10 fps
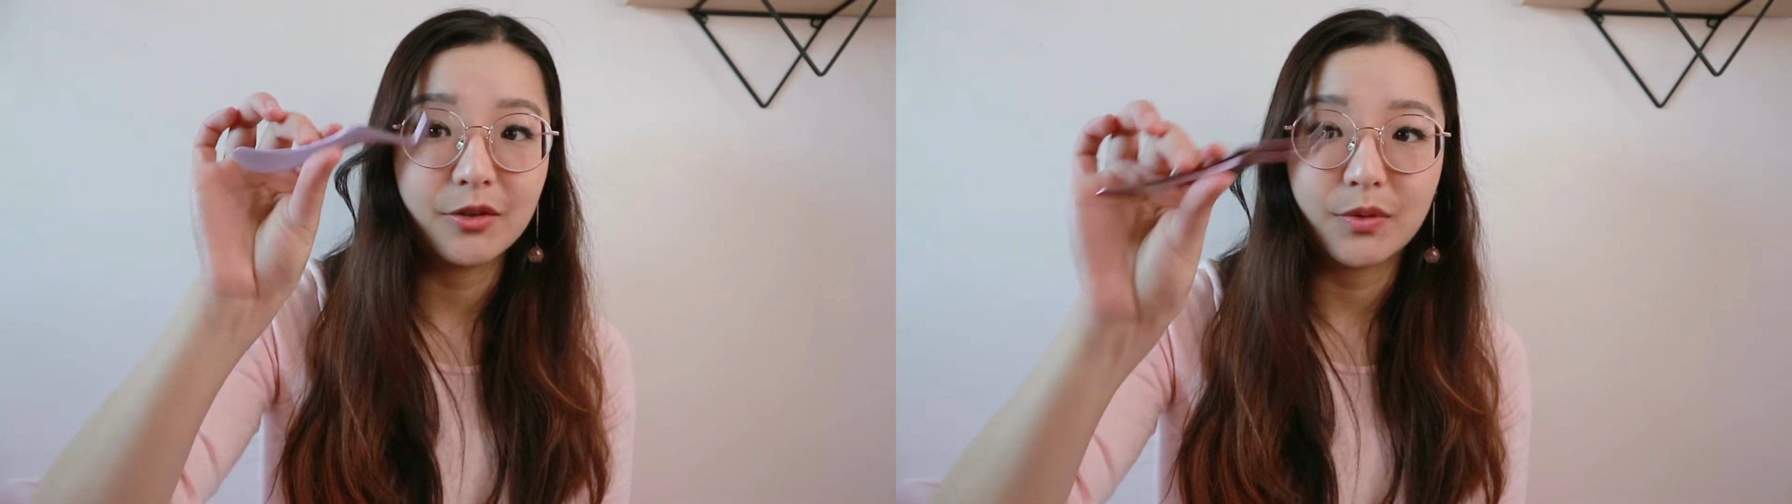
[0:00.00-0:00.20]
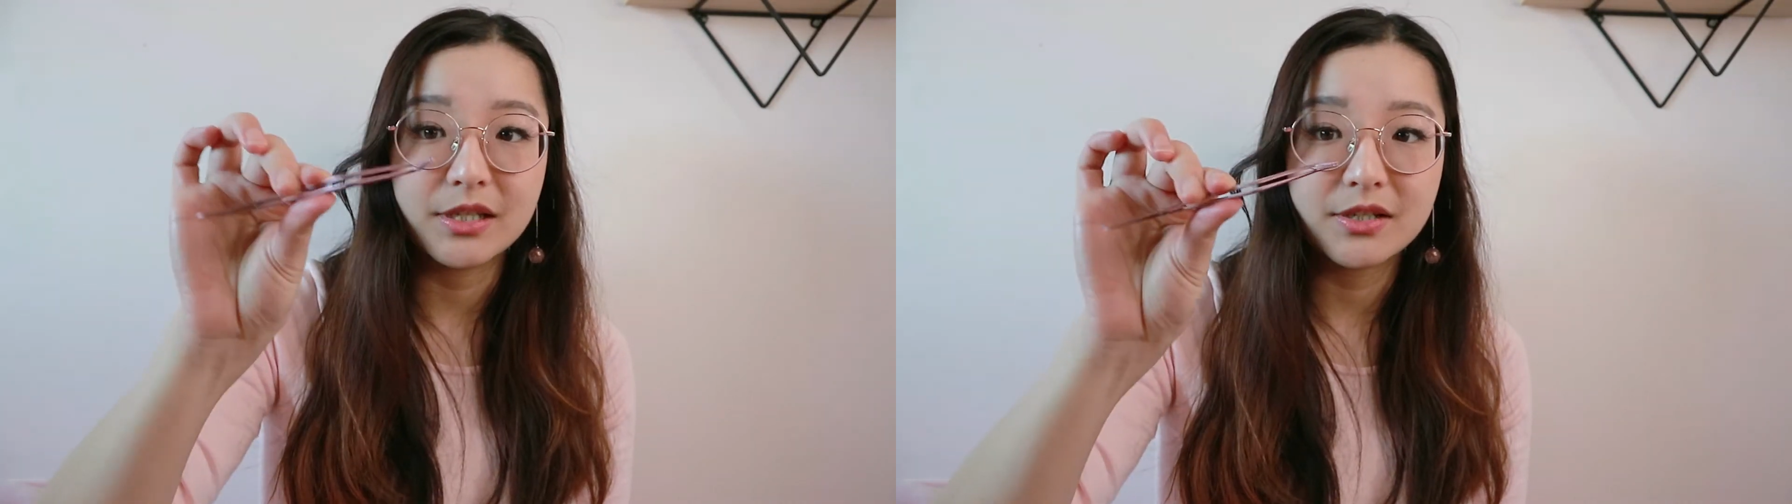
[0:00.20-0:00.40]

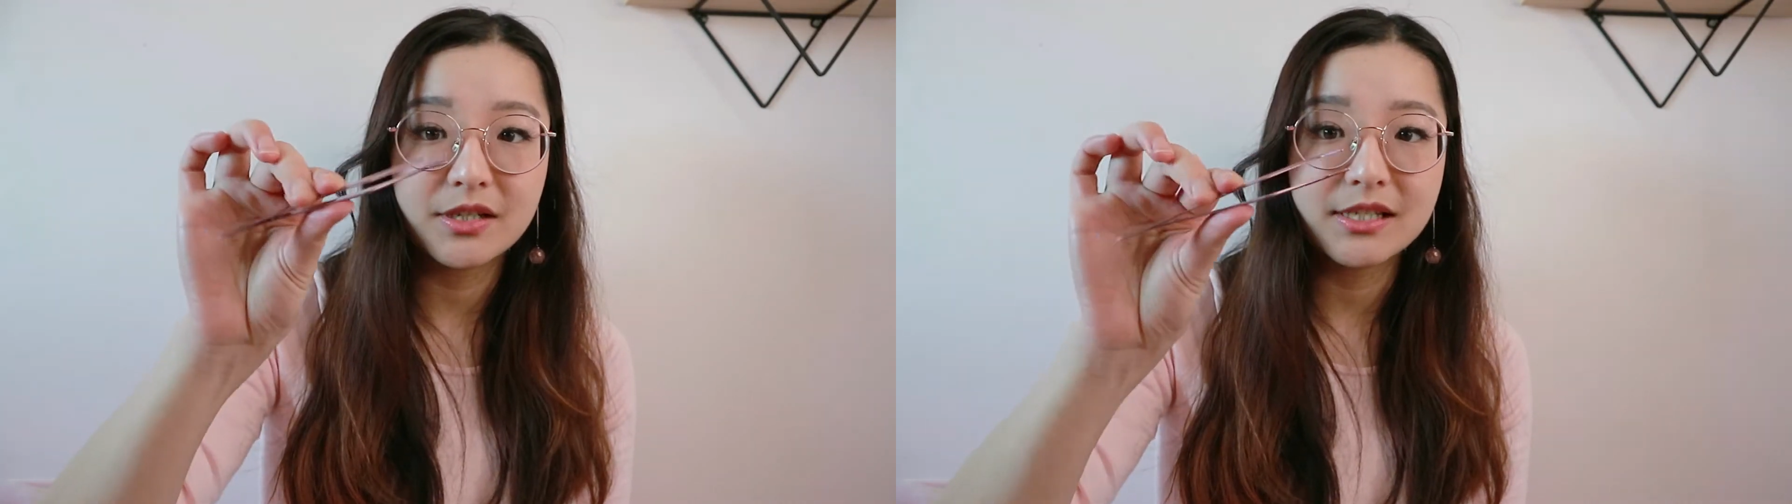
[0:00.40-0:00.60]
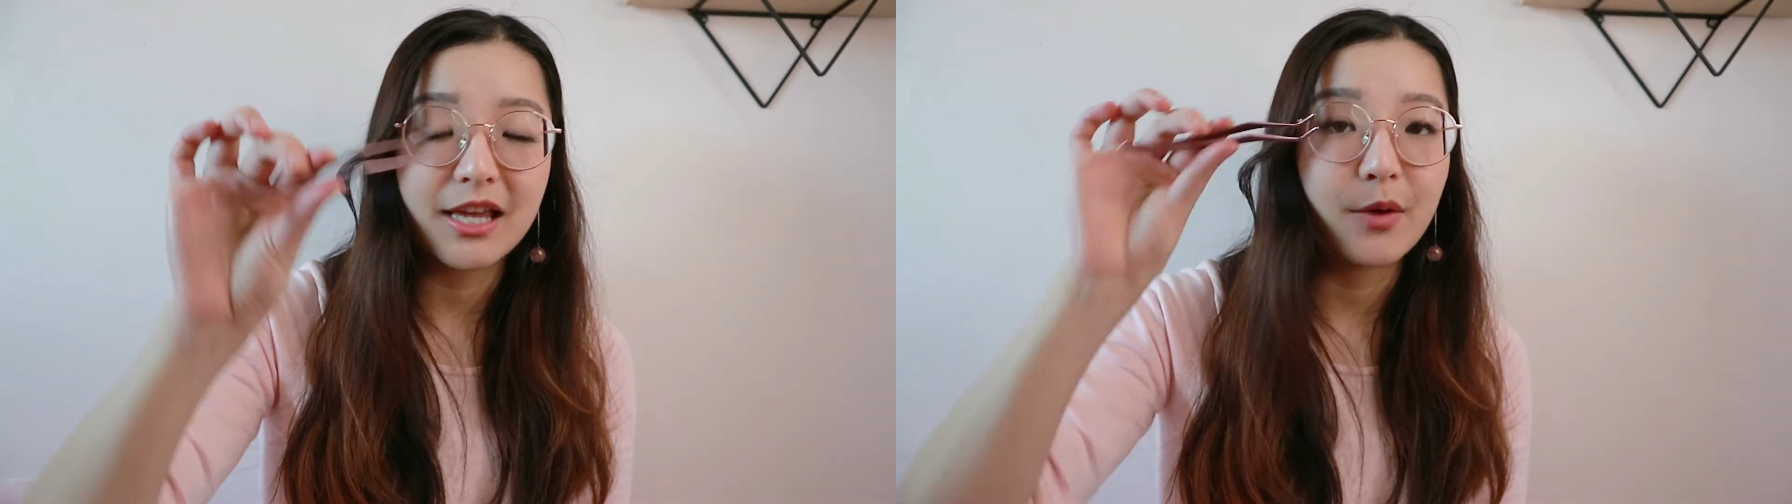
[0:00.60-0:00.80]

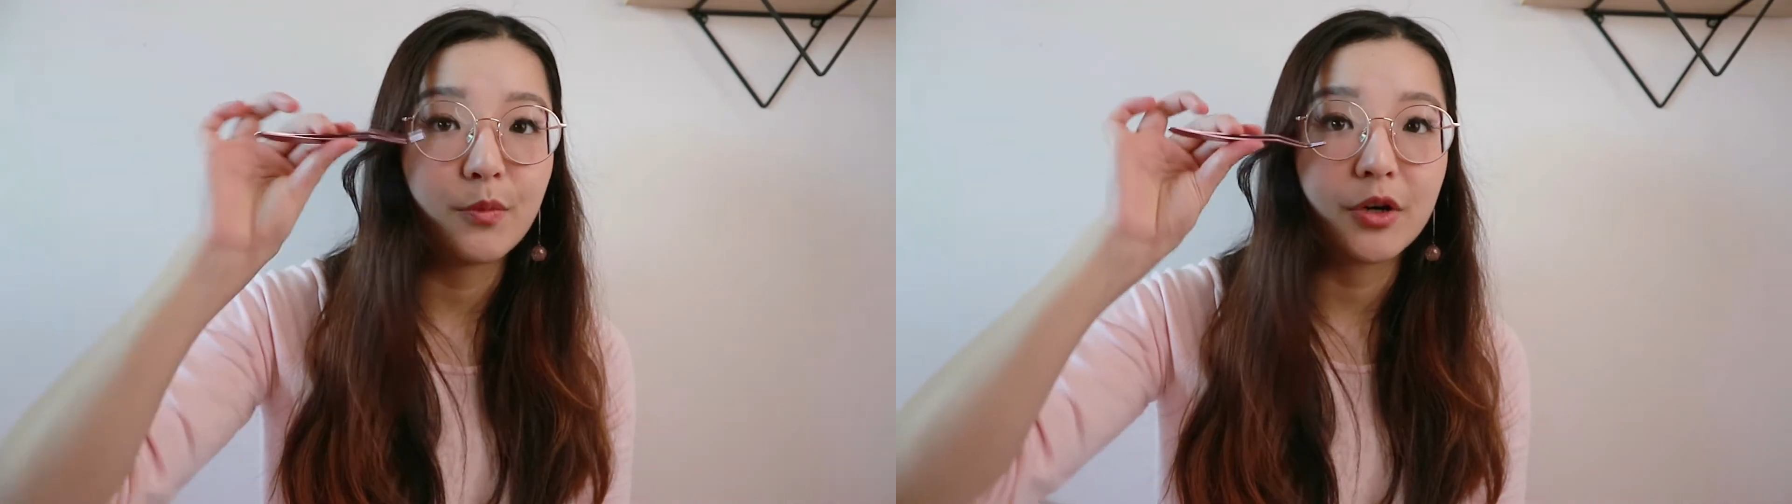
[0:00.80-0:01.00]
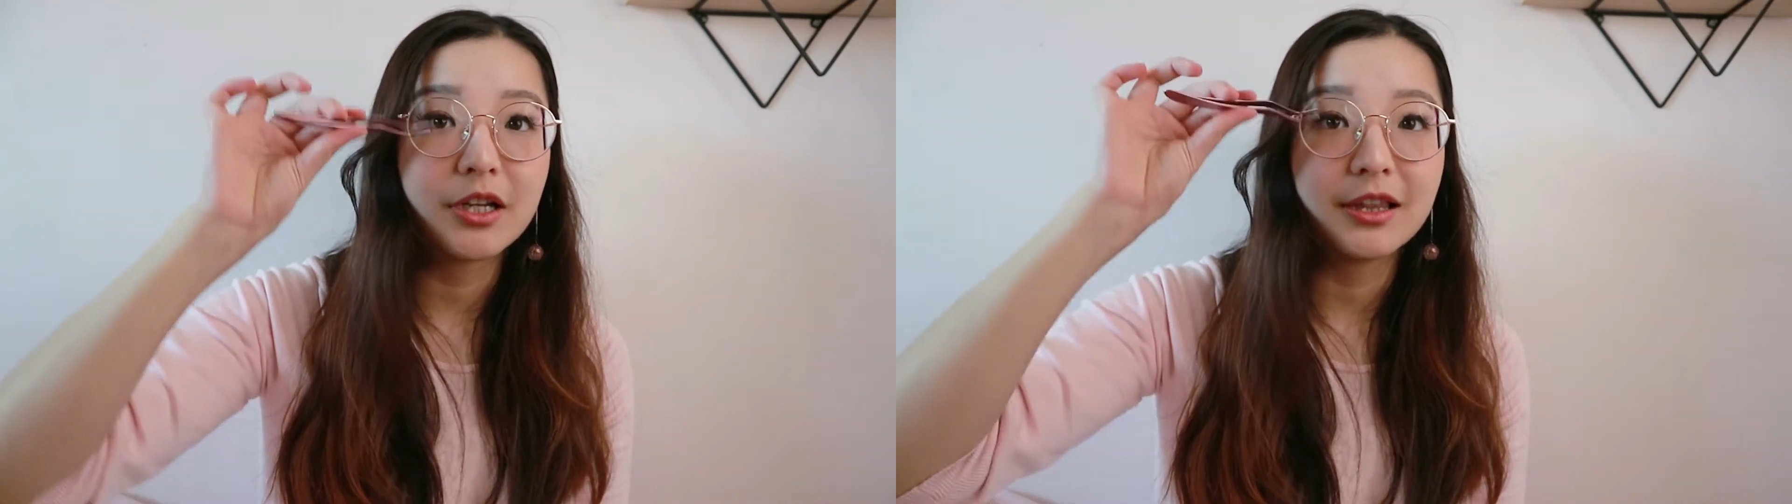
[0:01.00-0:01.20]
tweezers
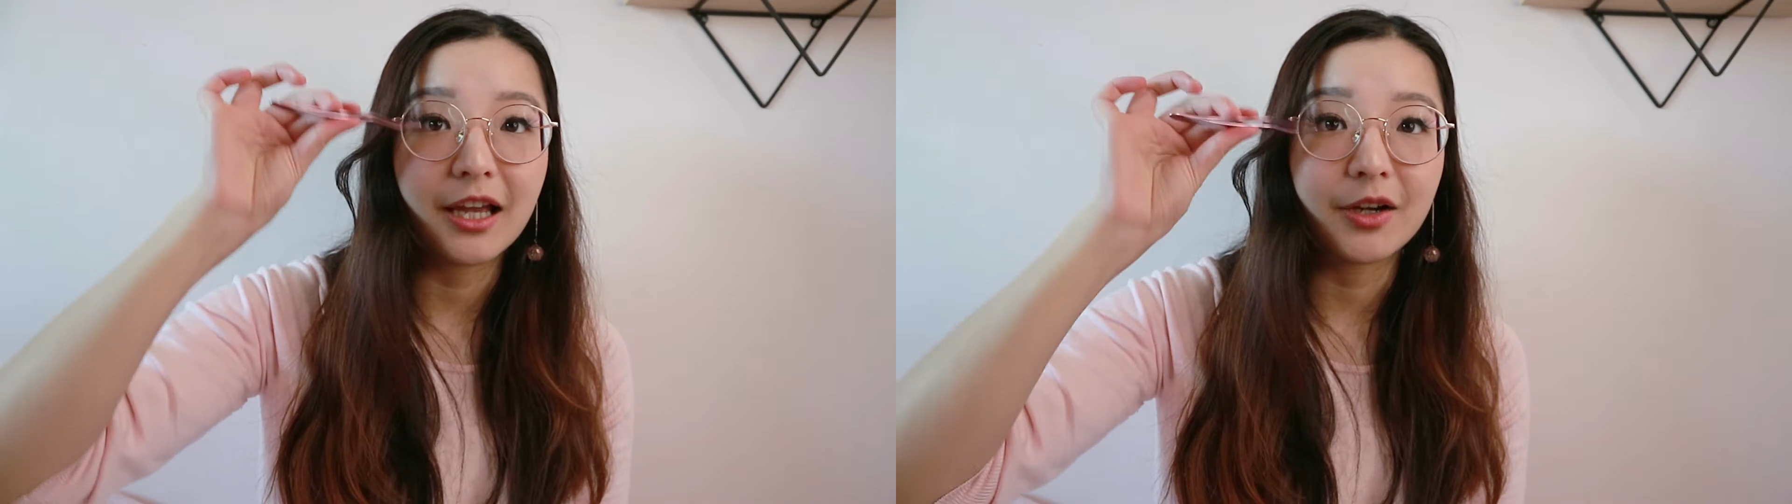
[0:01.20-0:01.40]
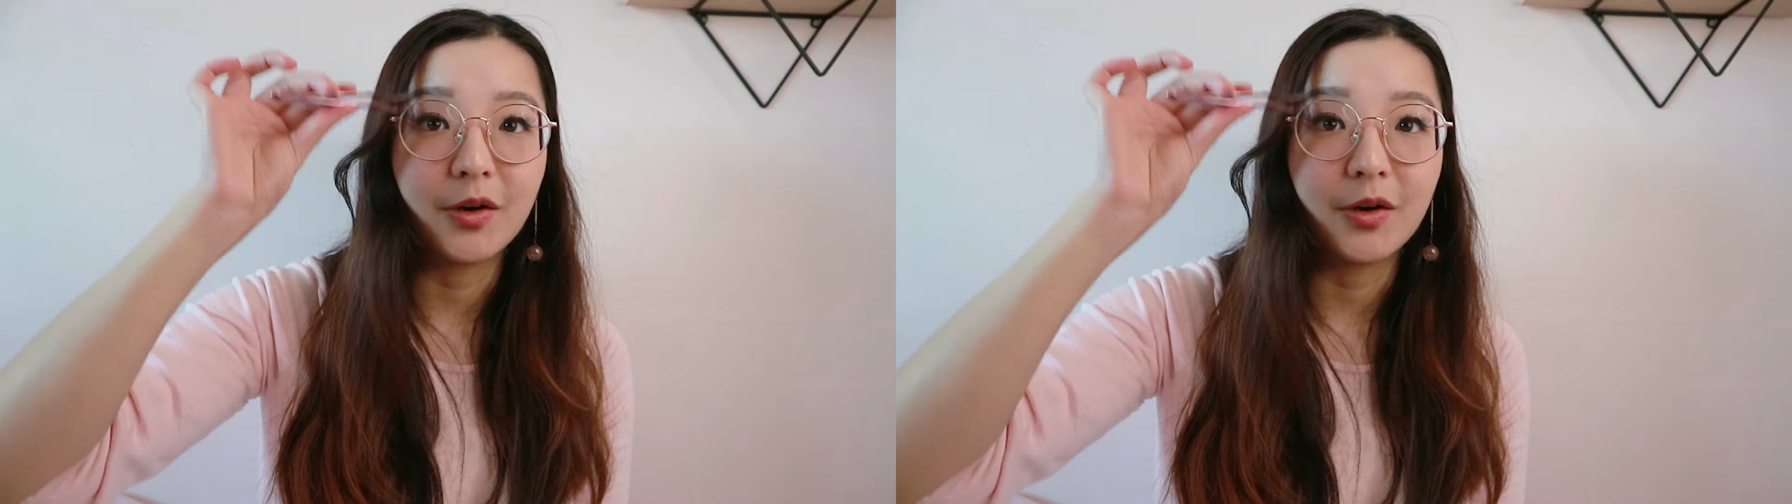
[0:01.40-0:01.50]
and wouldn't let